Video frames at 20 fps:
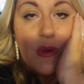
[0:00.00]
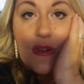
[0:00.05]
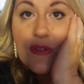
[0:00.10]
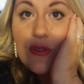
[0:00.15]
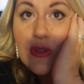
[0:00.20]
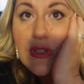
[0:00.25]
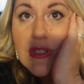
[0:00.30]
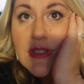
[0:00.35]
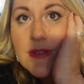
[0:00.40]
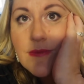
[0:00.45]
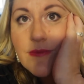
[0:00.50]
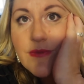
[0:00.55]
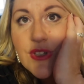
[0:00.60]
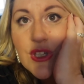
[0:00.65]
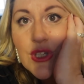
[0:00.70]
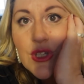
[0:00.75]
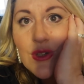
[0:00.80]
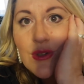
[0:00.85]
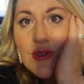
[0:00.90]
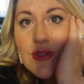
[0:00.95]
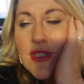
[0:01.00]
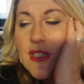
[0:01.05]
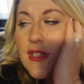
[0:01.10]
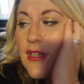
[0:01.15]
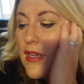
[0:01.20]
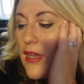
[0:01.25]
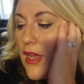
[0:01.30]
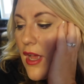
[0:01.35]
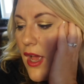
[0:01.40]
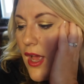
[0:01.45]
We've ordered some
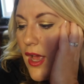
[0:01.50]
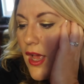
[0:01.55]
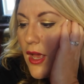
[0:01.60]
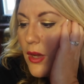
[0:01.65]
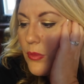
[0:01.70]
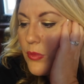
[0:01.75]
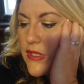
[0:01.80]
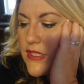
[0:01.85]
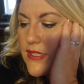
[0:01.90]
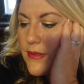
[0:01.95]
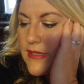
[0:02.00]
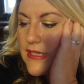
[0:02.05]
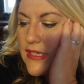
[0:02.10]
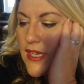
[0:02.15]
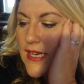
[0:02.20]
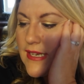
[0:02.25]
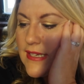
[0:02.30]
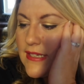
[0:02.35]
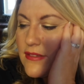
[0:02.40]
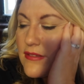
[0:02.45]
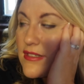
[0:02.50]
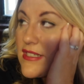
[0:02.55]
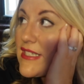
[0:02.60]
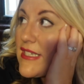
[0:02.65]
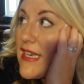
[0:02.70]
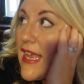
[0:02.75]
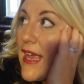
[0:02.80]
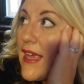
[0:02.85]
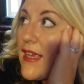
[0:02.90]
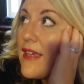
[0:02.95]
food. We're doing like little
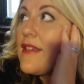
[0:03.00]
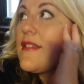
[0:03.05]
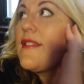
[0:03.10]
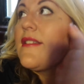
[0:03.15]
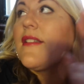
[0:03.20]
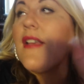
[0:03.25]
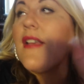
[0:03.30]
snacks,